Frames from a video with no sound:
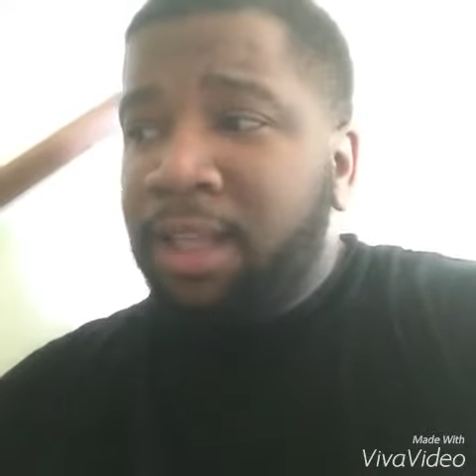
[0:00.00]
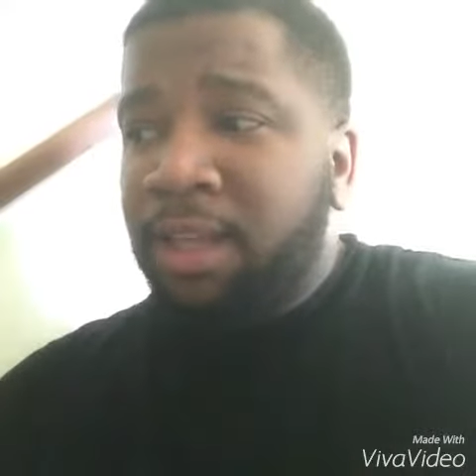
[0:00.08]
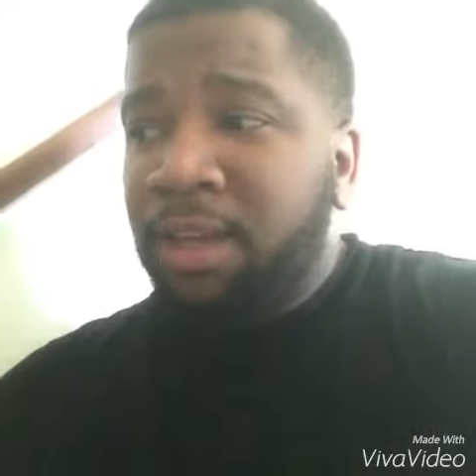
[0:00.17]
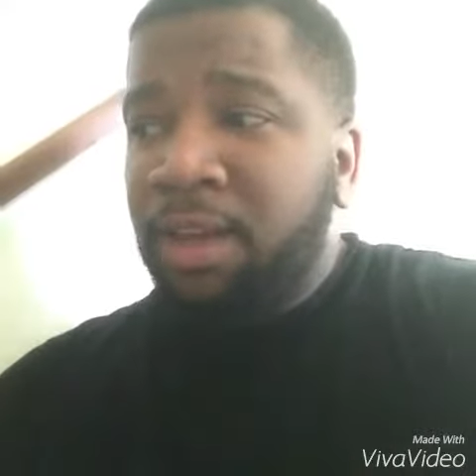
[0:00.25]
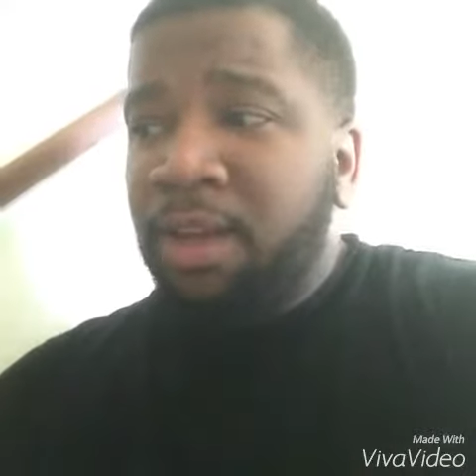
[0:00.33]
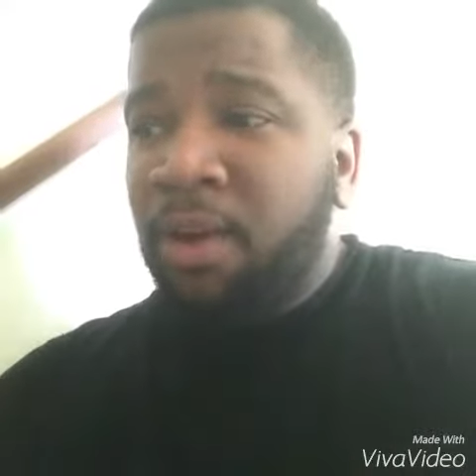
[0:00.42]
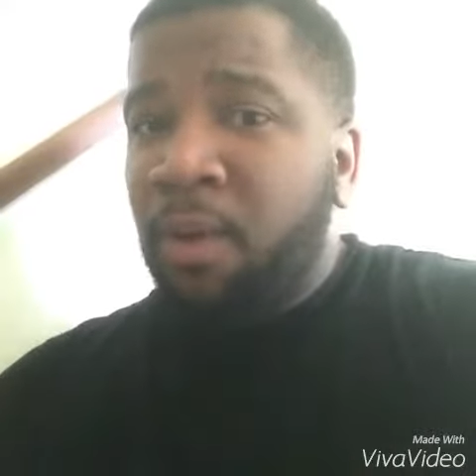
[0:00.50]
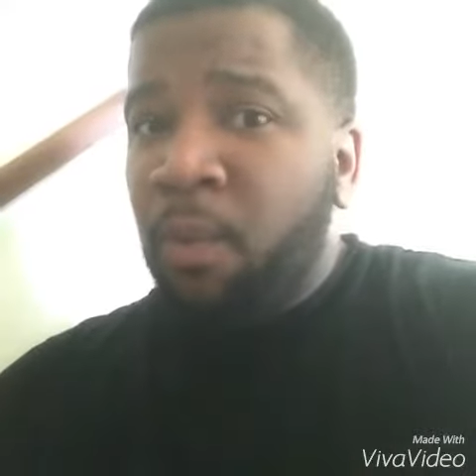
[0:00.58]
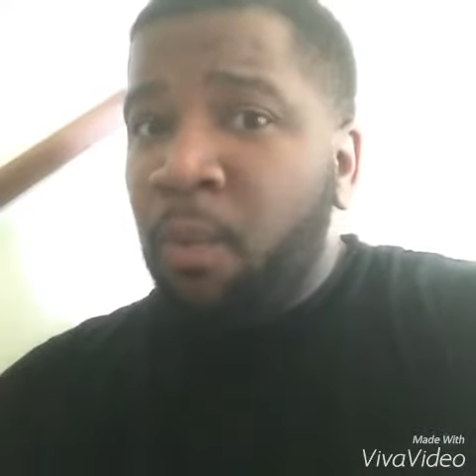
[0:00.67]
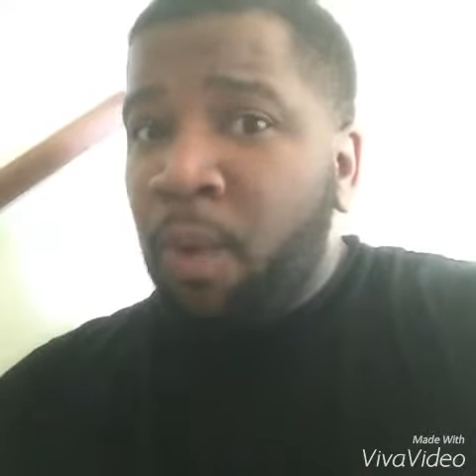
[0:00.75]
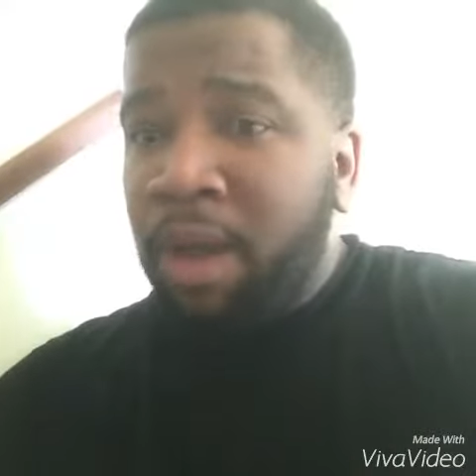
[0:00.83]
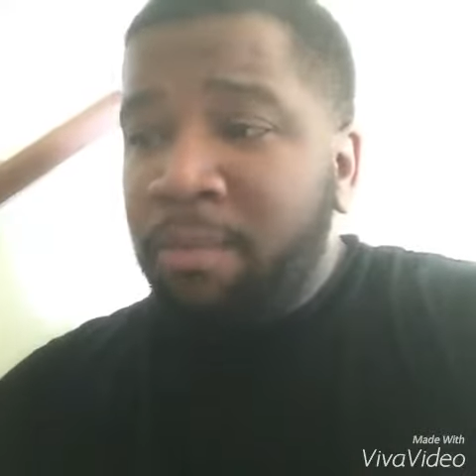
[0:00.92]
other.
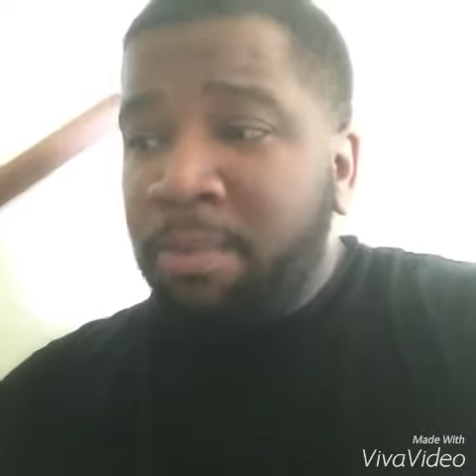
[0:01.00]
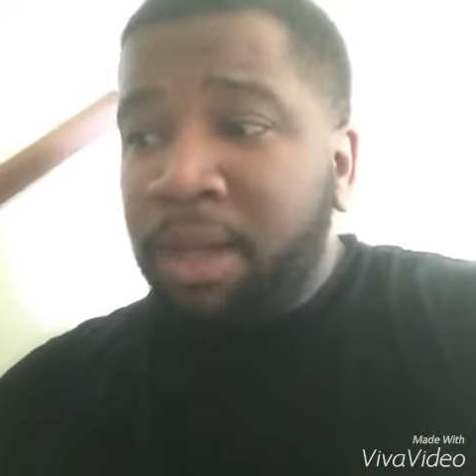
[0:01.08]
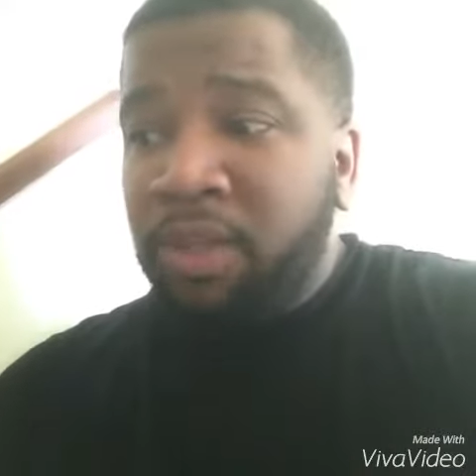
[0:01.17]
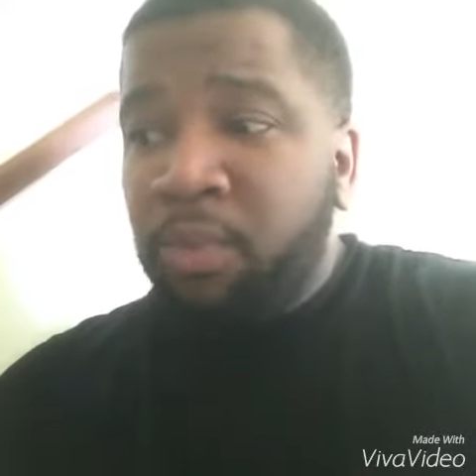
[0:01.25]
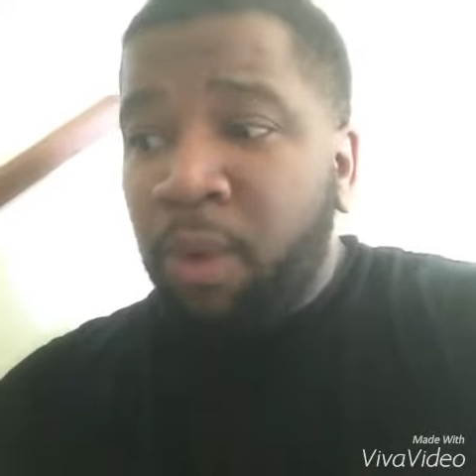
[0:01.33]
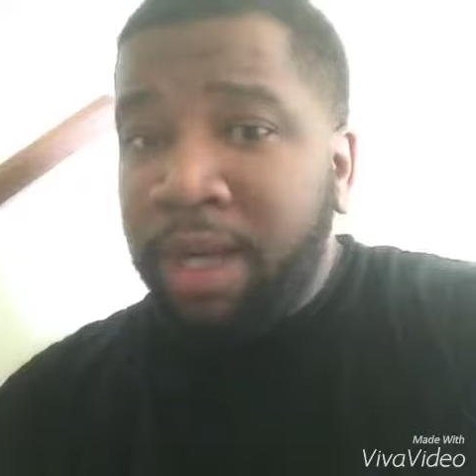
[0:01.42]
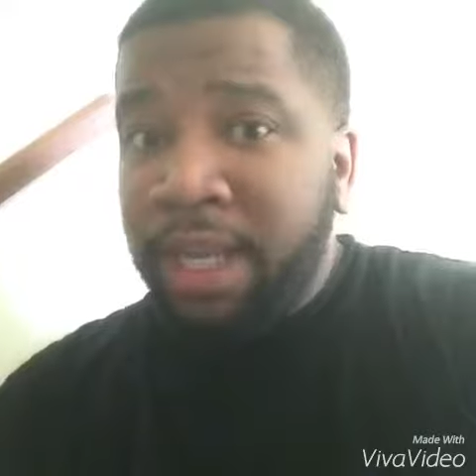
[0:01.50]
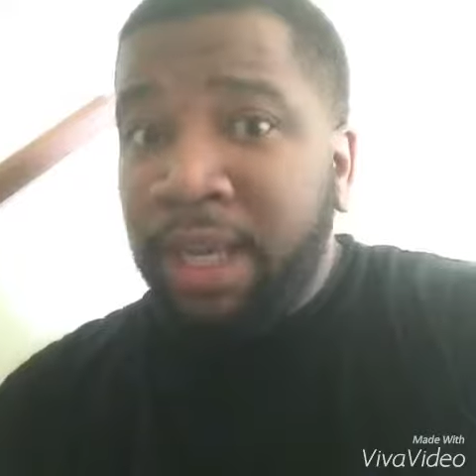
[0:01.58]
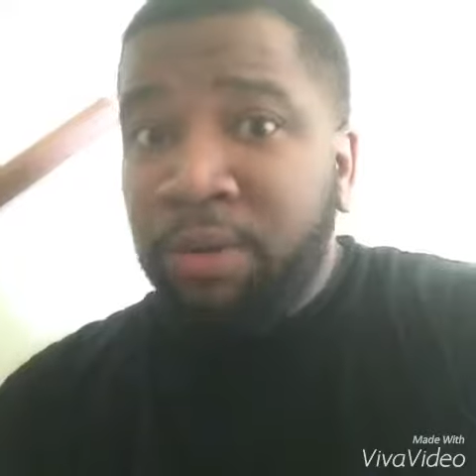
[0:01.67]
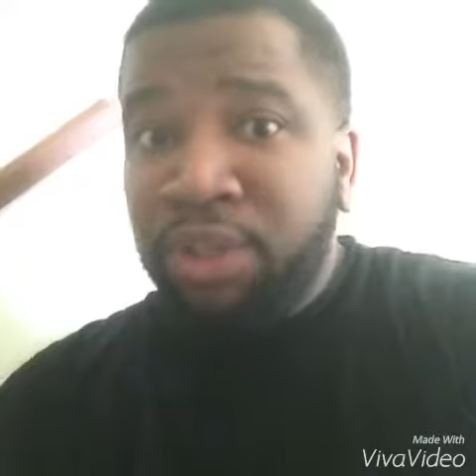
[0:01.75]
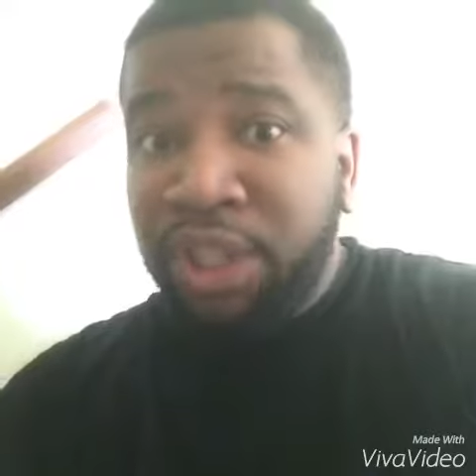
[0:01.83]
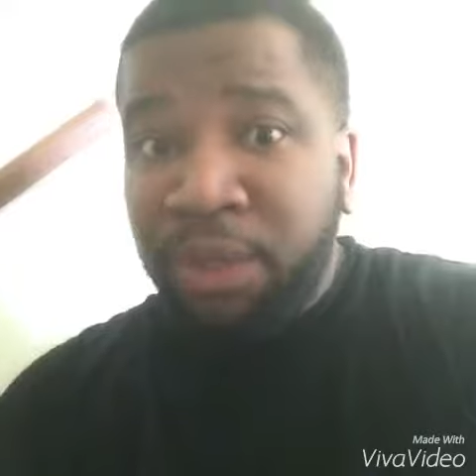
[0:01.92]
One plus
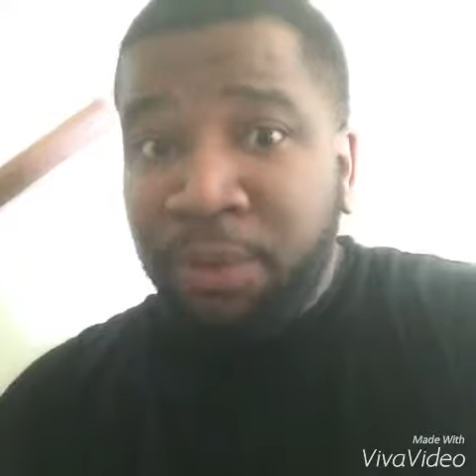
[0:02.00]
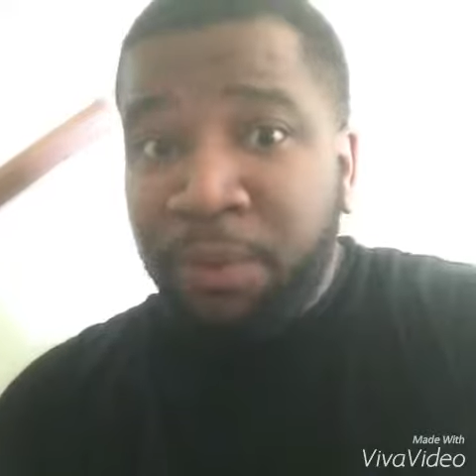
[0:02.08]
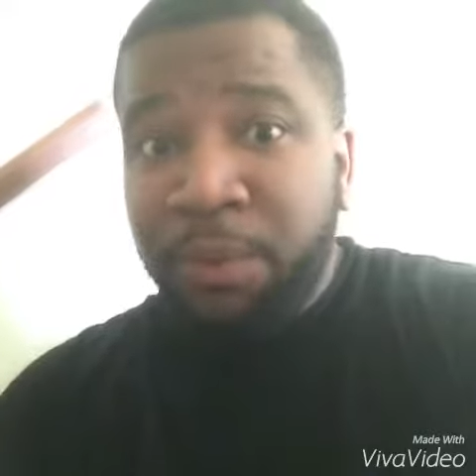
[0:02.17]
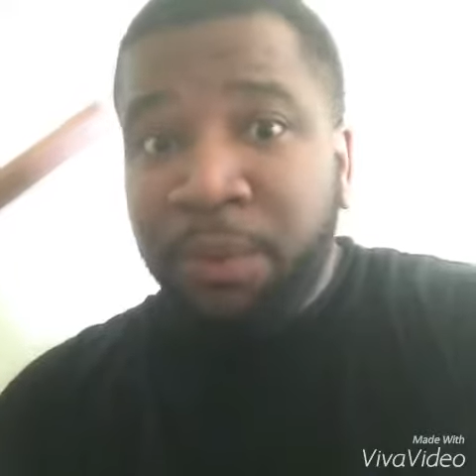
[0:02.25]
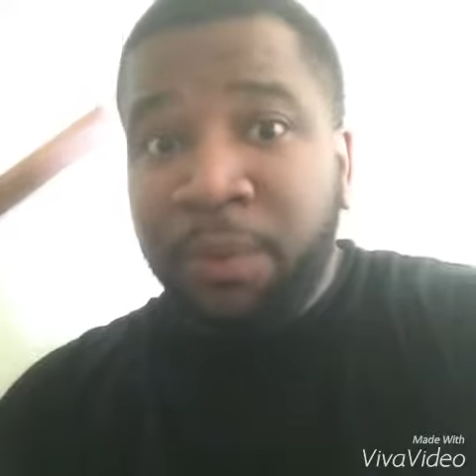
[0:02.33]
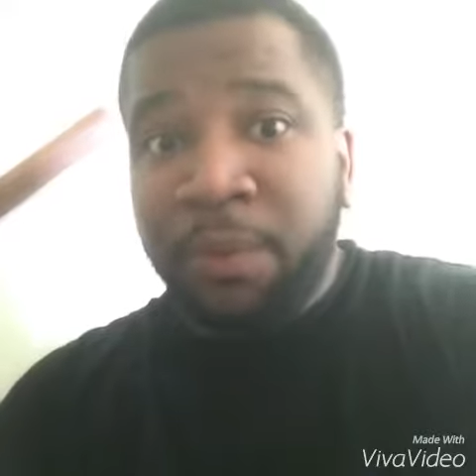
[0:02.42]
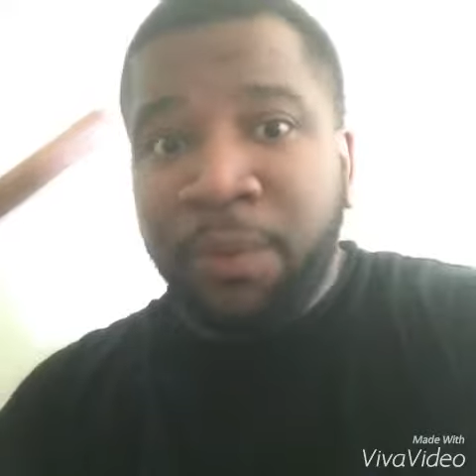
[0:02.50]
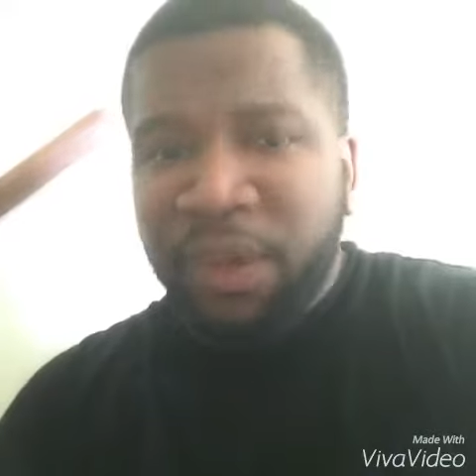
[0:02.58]
one equals two.